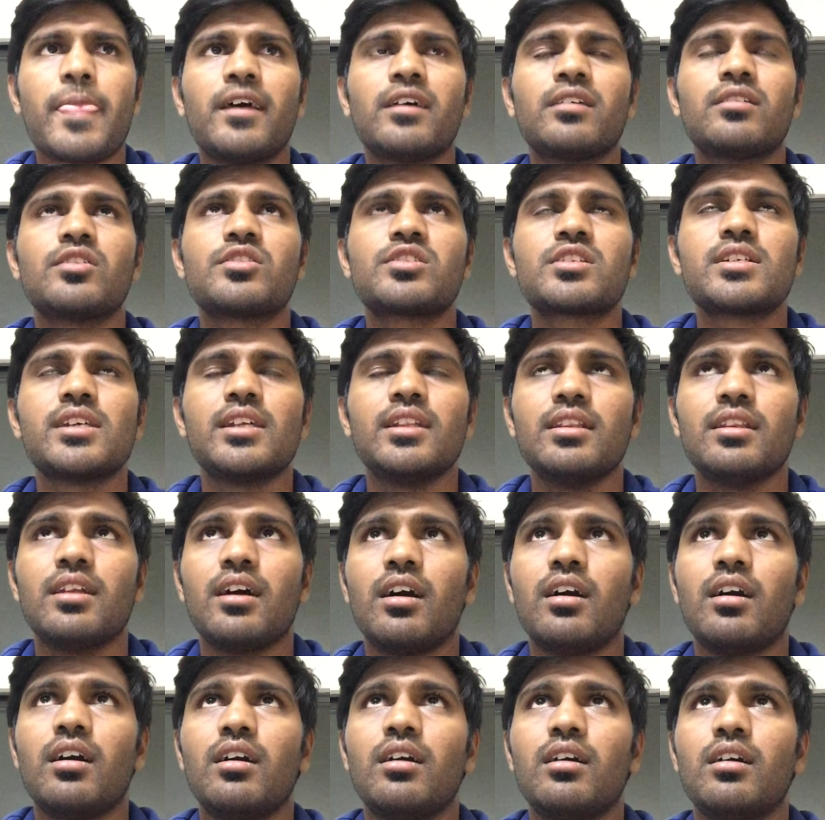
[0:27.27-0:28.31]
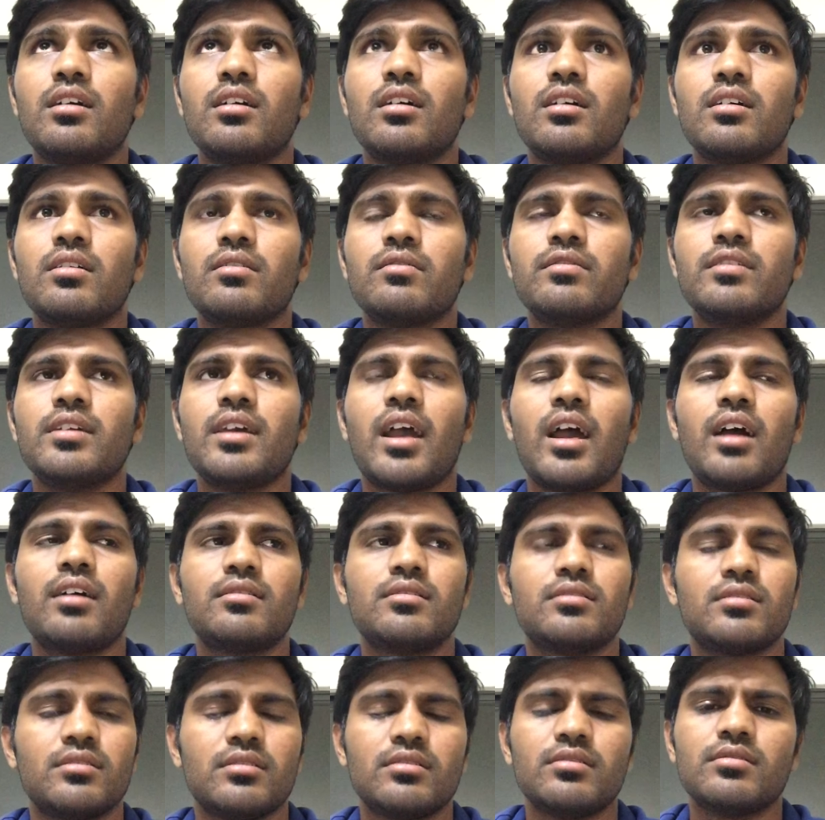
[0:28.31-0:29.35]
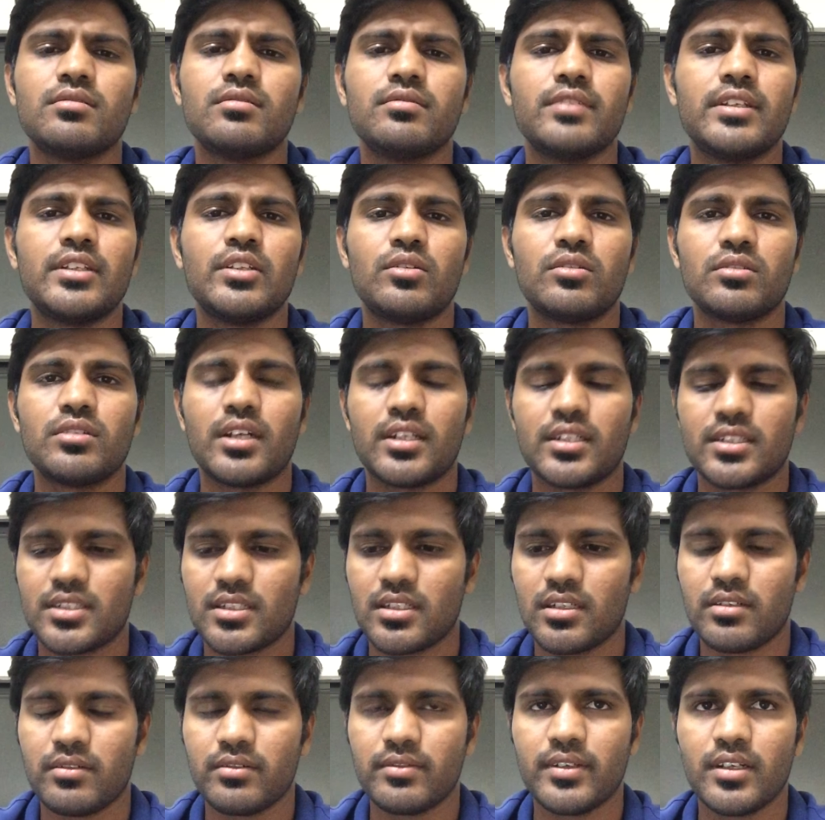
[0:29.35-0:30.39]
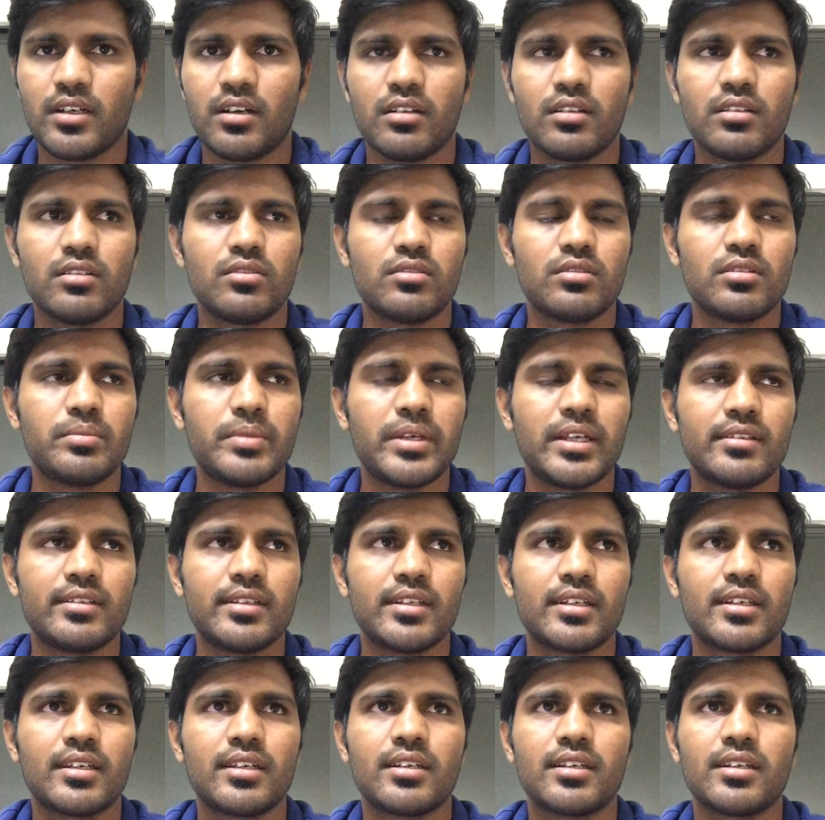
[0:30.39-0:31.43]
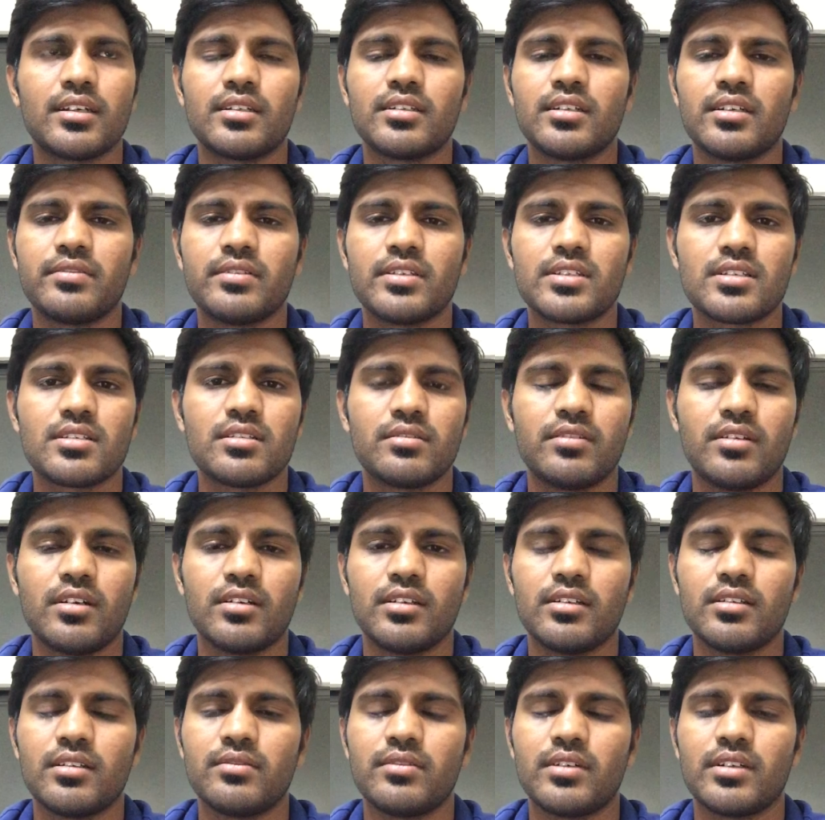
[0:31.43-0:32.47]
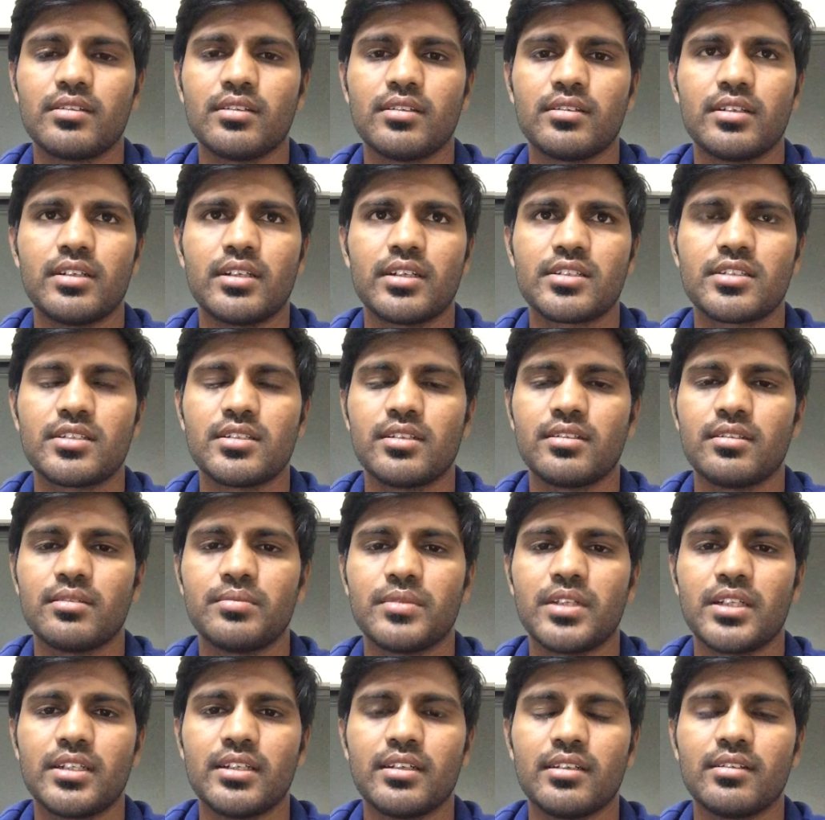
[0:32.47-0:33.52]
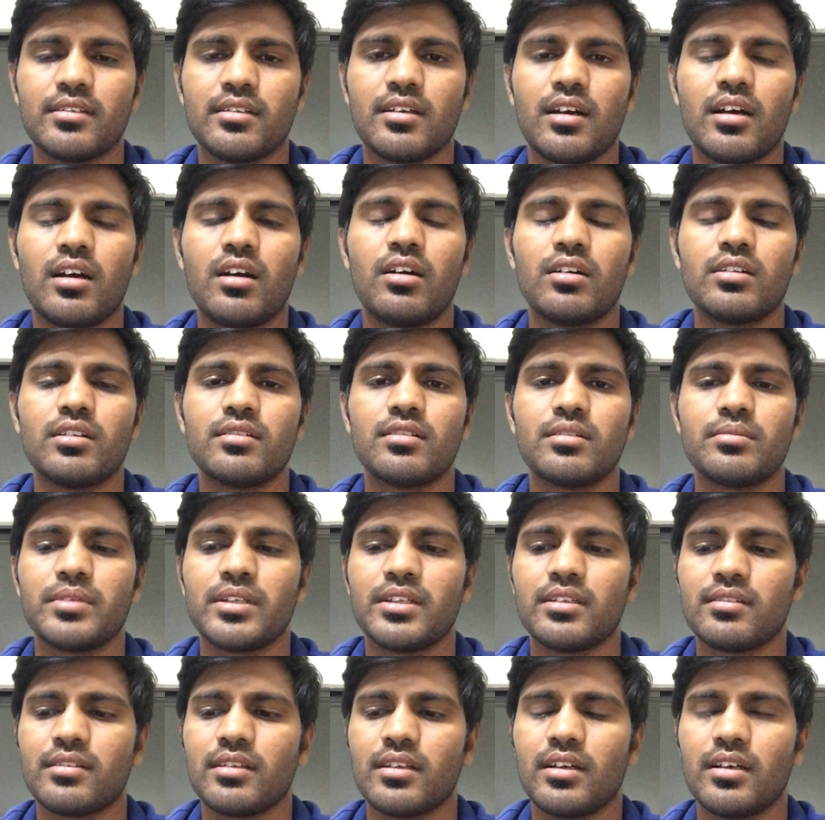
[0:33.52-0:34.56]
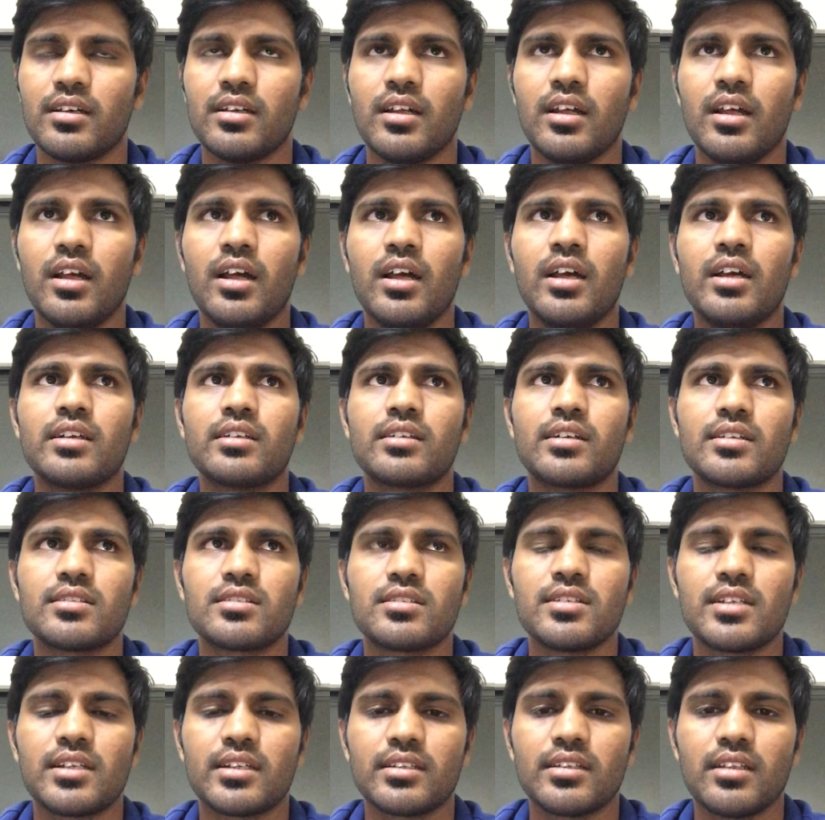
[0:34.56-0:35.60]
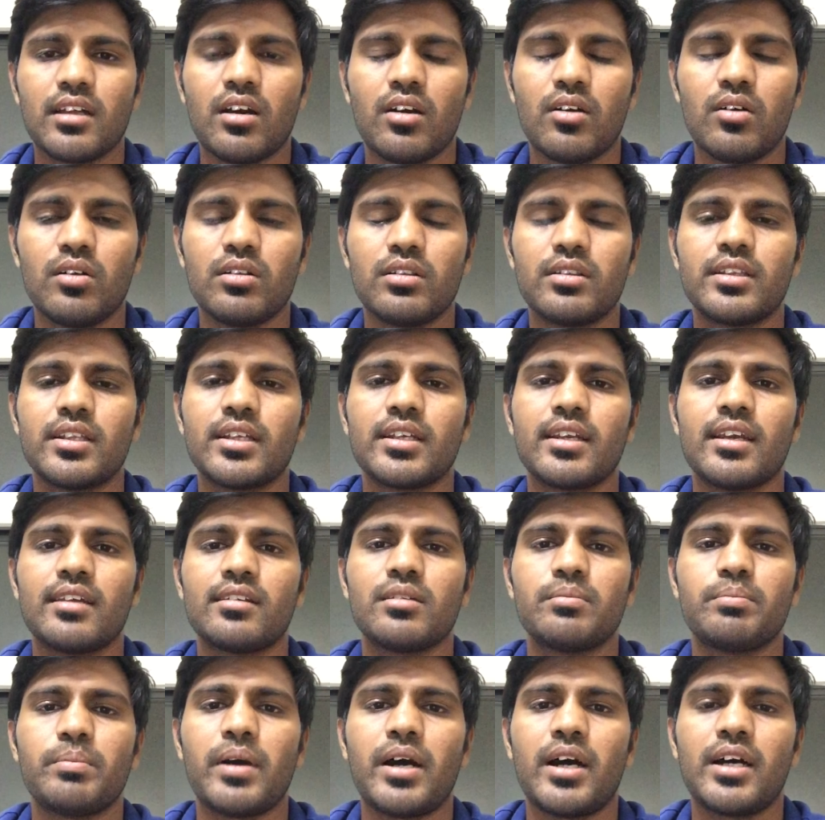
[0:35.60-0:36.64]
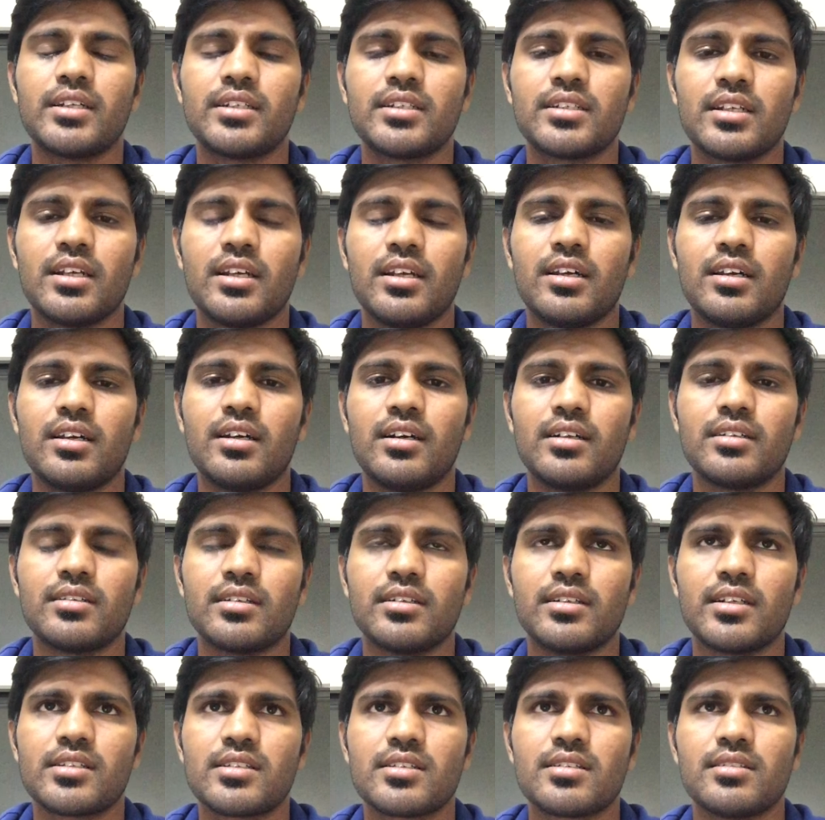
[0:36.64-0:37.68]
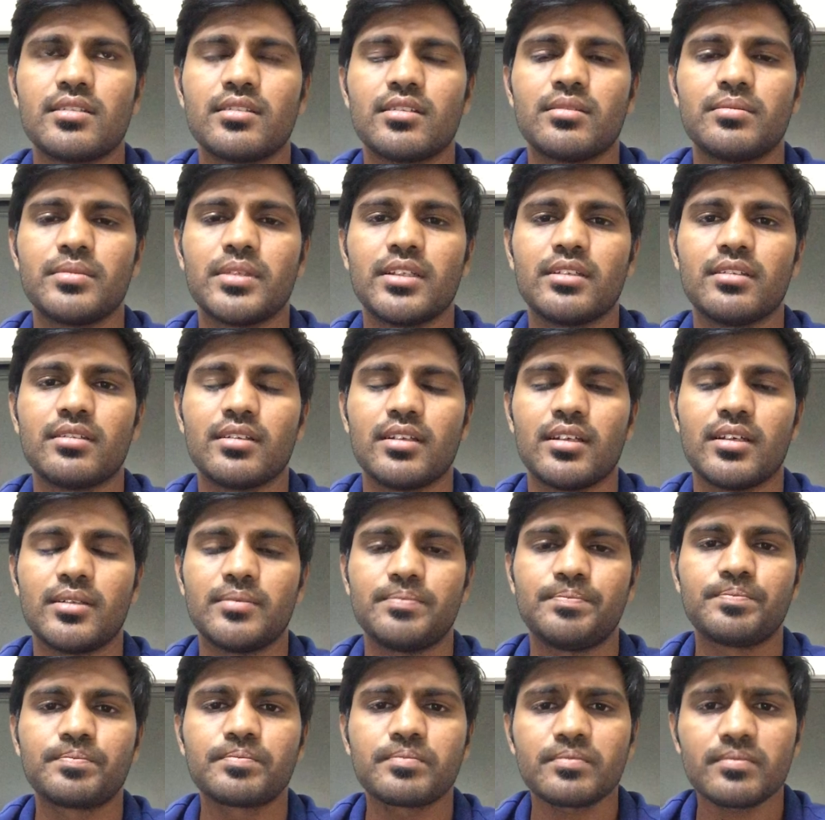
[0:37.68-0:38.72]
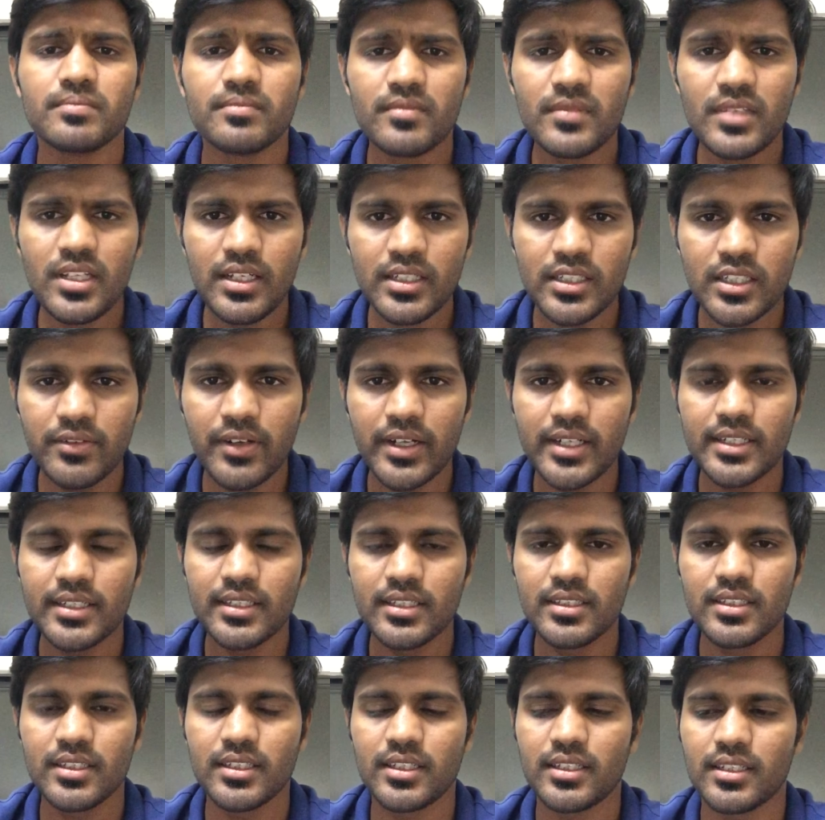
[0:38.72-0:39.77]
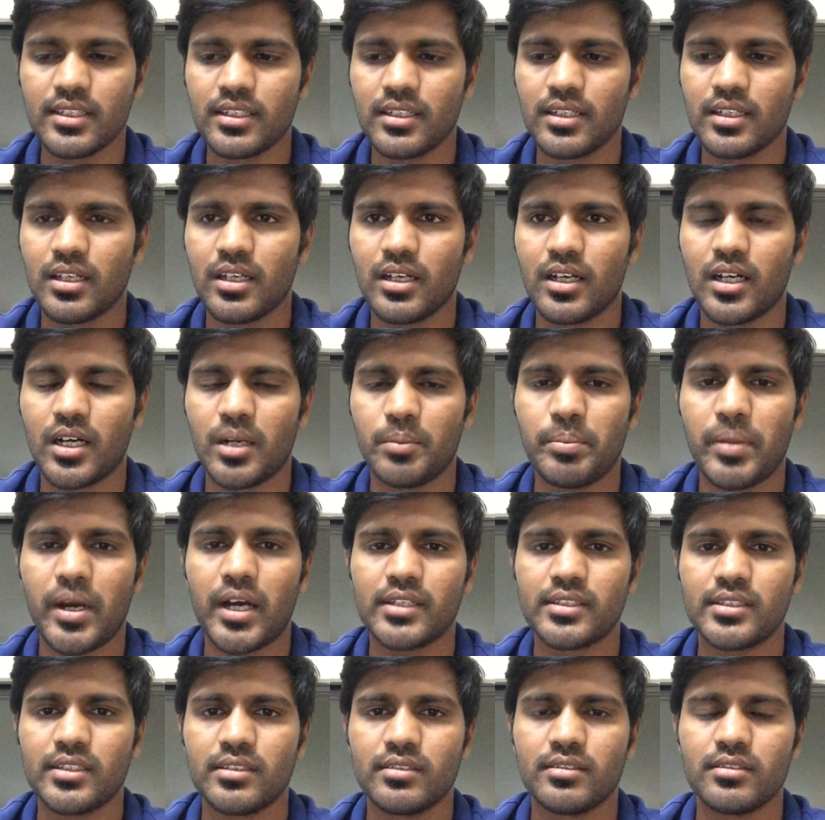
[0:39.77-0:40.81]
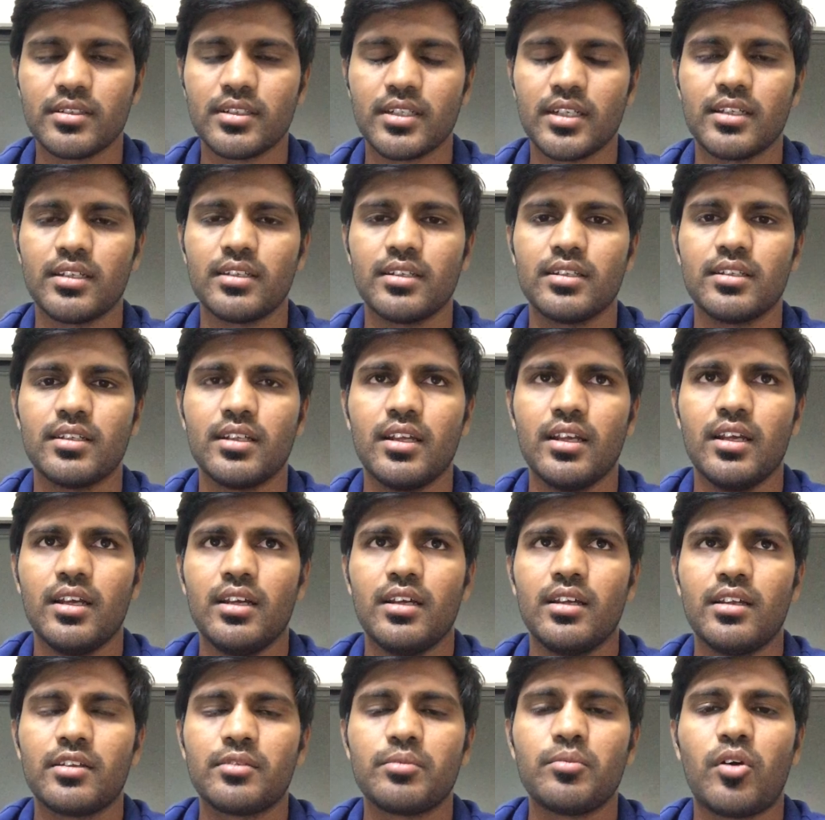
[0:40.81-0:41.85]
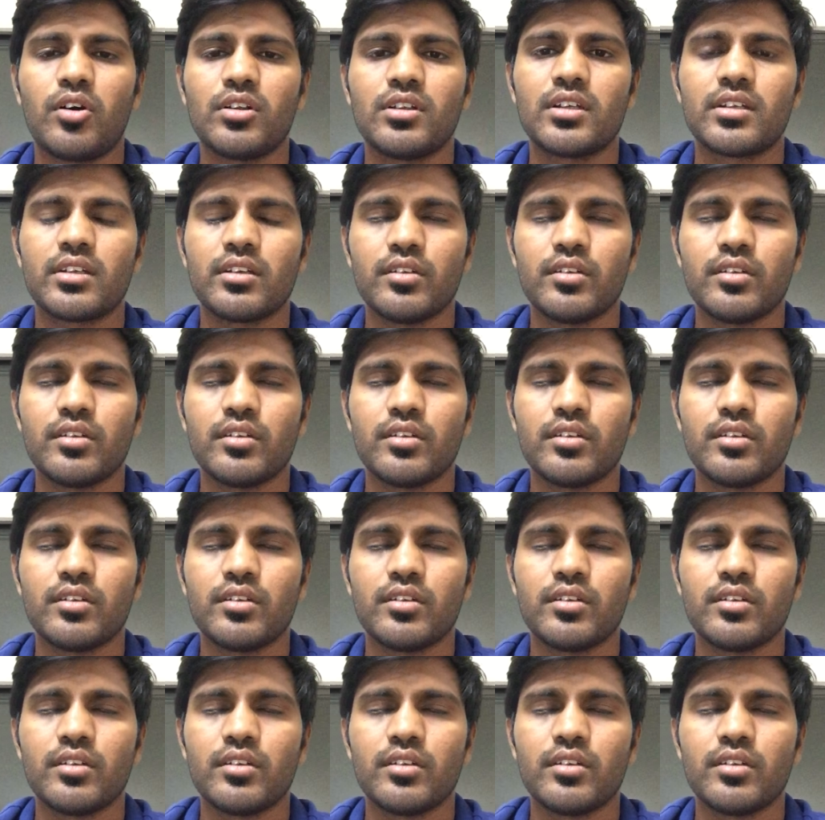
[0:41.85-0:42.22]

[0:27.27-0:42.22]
So still, we know that we all know the basic definition of holism versus reductionism. That is, holism is considering the whole thing as a part, and reductionism is dividing the part into smaller